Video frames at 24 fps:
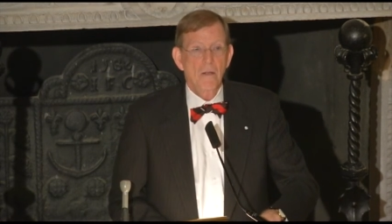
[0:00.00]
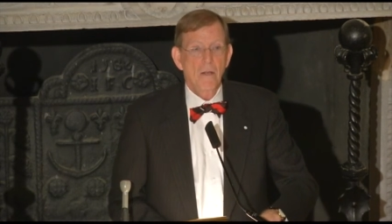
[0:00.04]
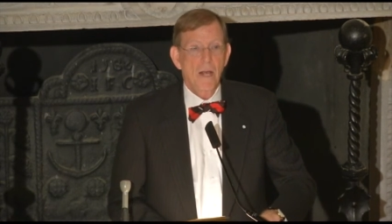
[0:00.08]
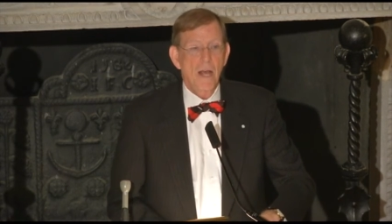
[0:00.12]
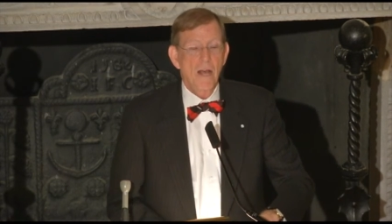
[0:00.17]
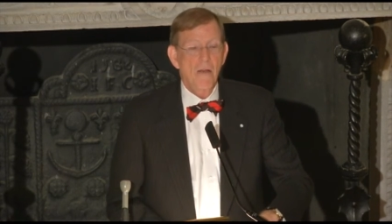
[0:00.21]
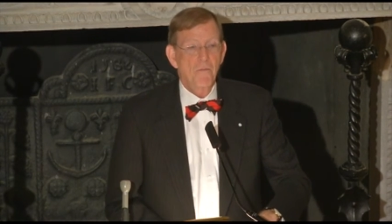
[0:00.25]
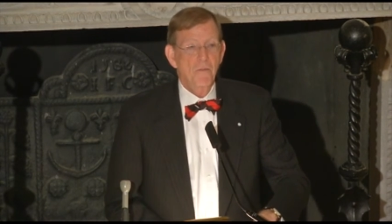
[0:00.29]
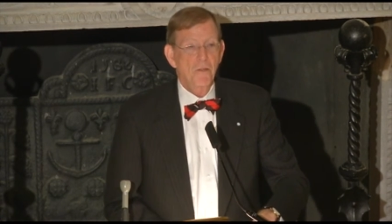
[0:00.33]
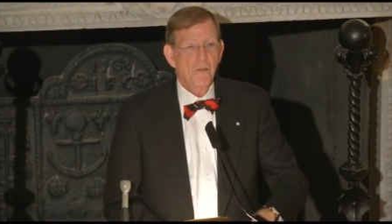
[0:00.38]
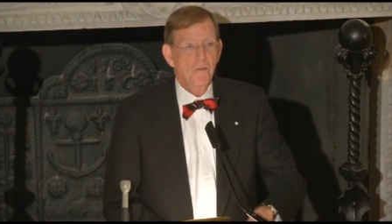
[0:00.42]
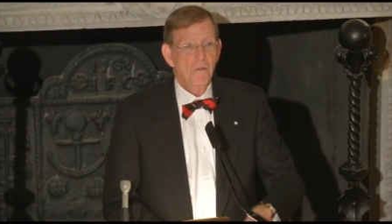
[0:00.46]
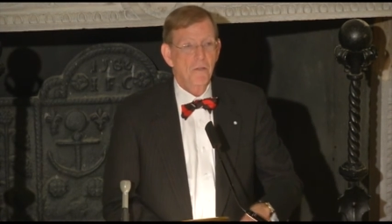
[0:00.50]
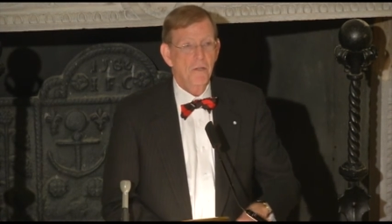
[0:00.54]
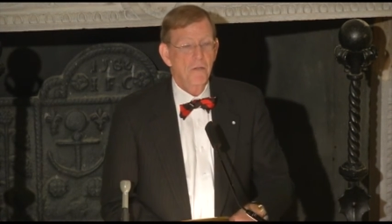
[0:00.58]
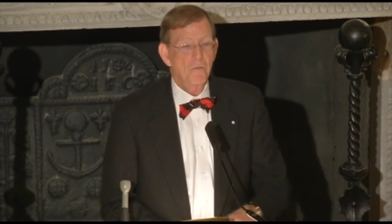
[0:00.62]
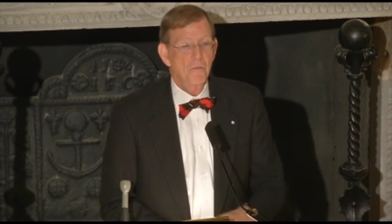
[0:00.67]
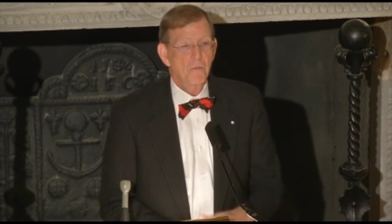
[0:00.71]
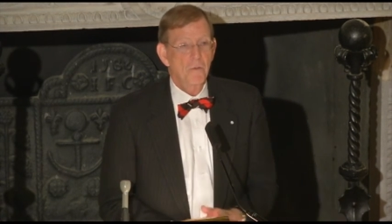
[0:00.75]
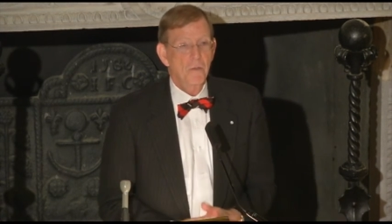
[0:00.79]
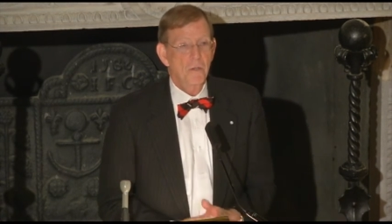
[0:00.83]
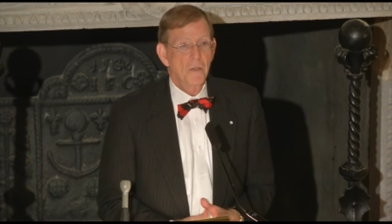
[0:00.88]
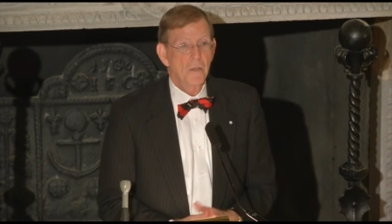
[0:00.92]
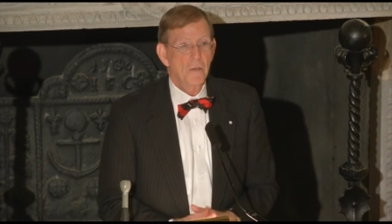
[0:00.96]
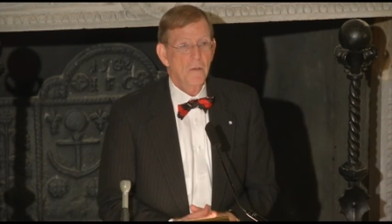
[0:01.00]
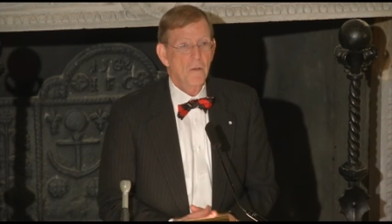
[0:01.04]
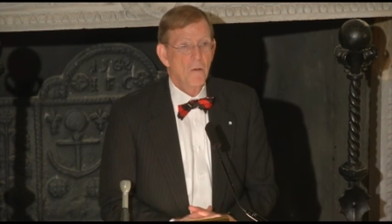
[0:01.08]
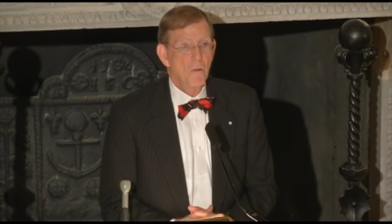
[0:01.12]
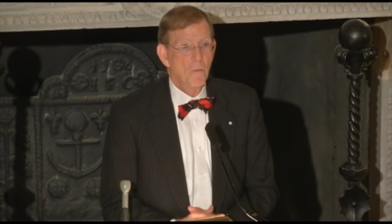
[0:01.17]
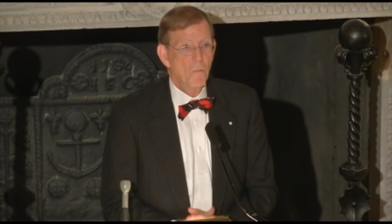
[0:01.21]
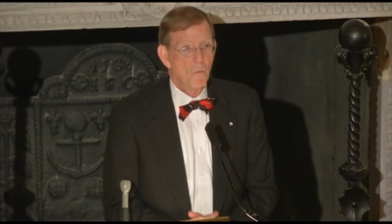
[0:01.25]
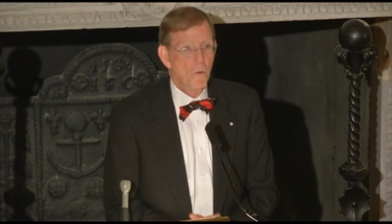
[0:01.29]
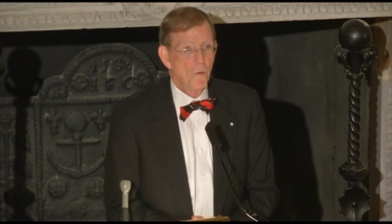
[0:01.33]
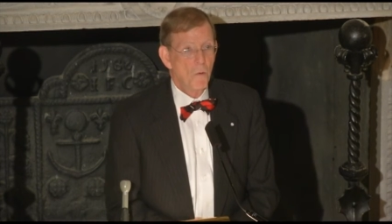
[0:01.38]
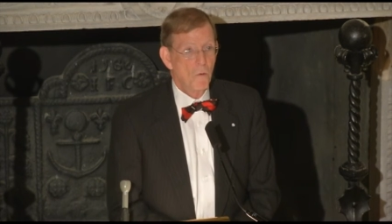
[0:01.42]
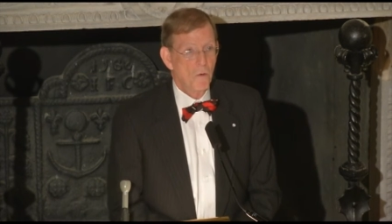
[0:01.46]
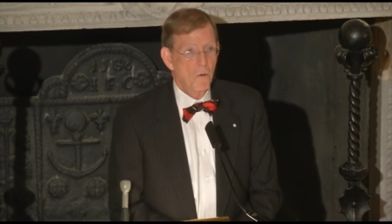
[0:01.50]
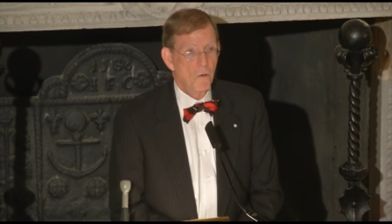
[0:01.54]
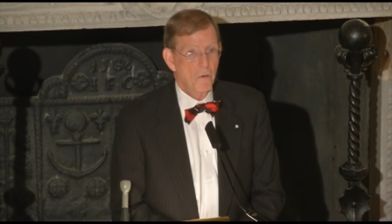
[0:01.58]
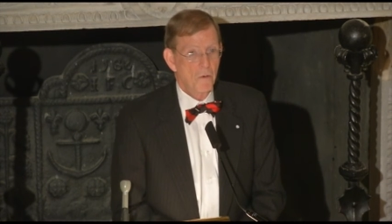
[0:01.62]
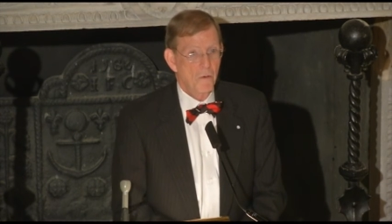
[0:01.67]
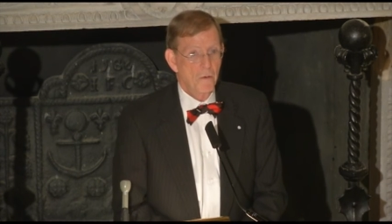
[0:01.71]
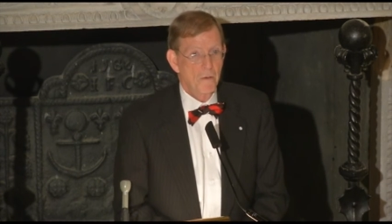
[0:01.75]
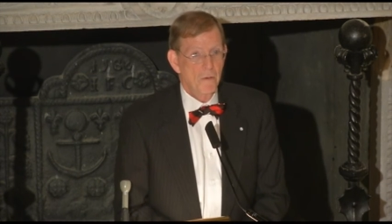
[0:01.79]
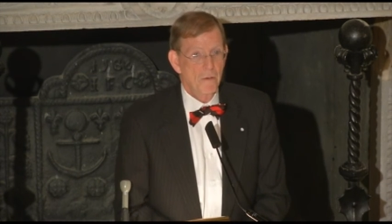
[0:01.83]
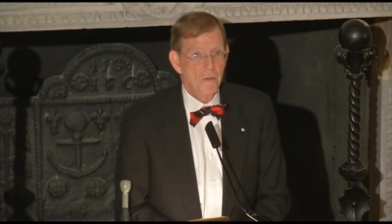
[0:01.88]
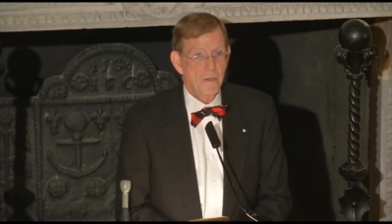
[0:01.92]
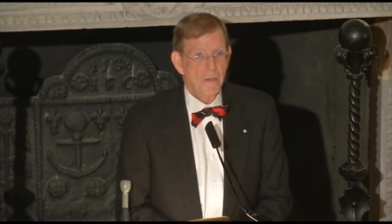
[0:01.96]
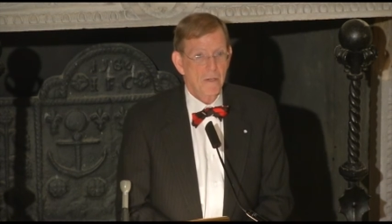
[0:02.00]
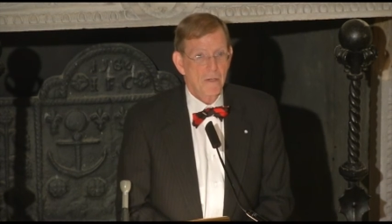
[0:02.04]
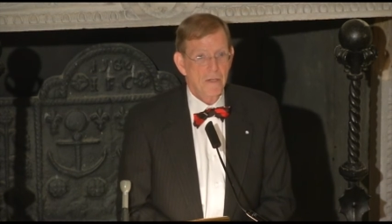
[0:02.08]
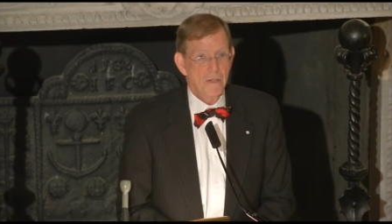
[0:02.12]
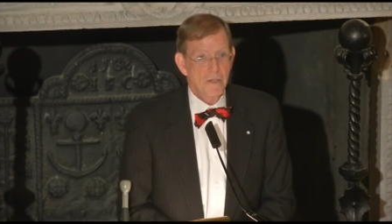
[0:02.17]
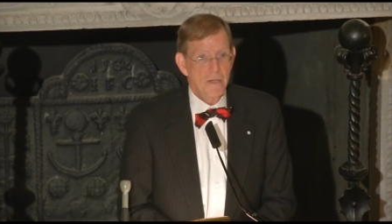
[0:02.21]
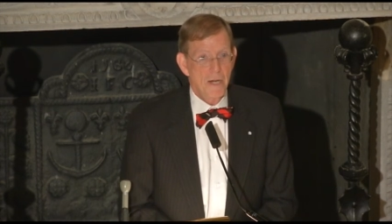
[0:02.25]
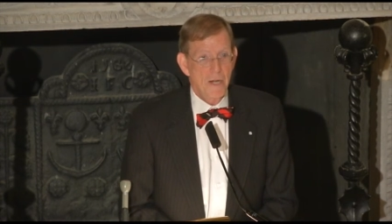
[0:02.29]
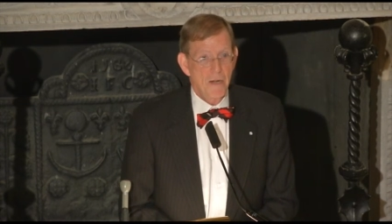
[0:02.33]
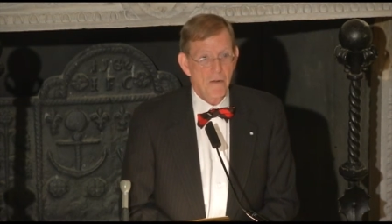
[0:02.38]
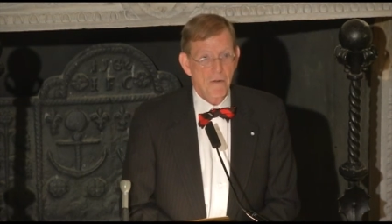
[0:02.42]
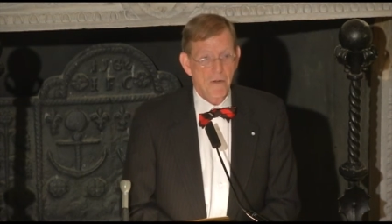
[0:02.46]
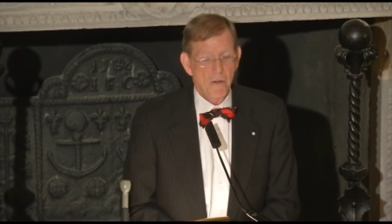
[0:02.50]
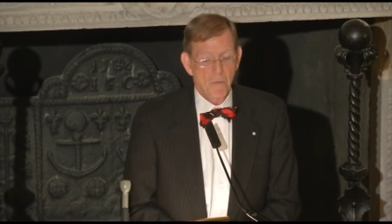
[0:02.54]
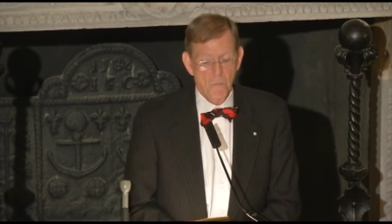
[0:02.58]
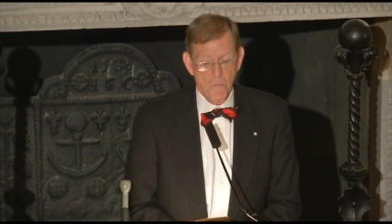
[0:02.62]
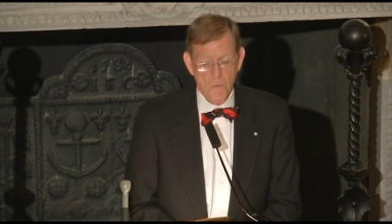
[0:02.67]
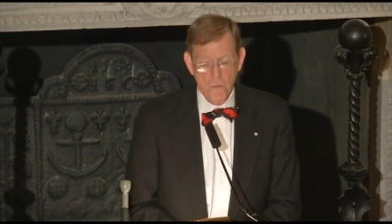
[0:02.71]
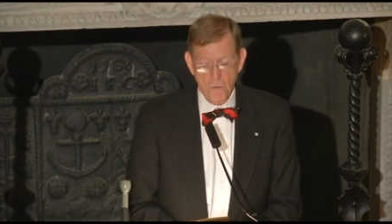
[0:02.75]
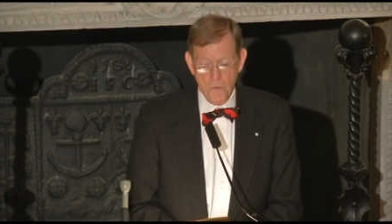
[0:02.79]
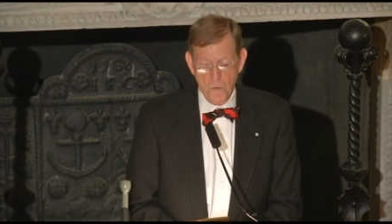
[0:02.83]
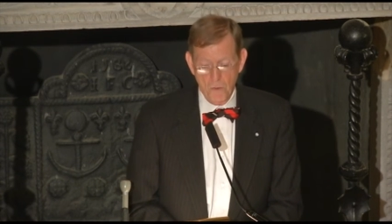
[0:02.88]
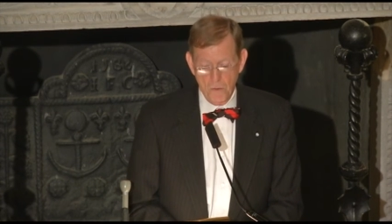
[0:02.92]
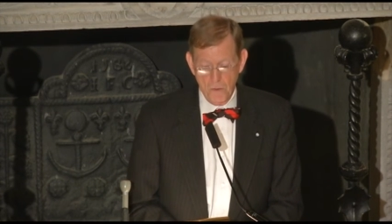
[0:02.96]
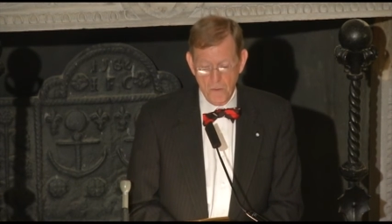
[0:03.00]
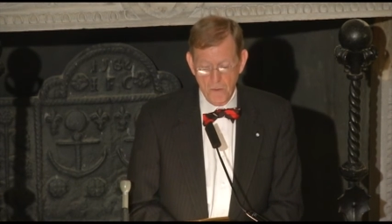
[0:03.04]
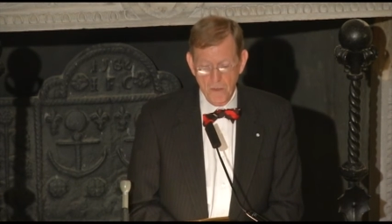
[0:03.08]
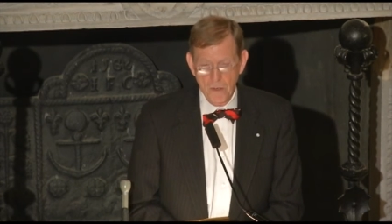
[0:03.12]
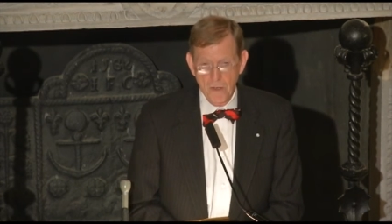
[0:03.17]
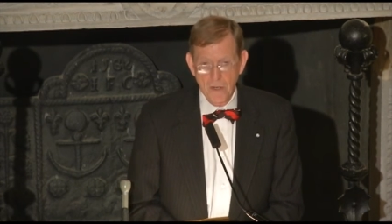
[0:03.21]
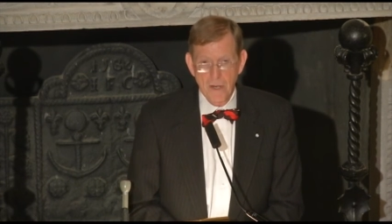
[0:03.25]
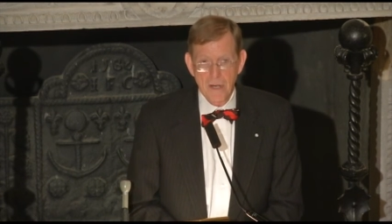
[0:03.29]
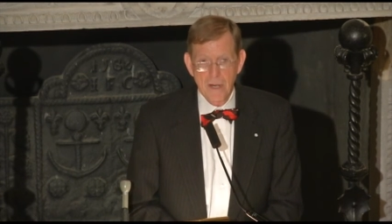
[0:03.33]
after suffering more, daring more,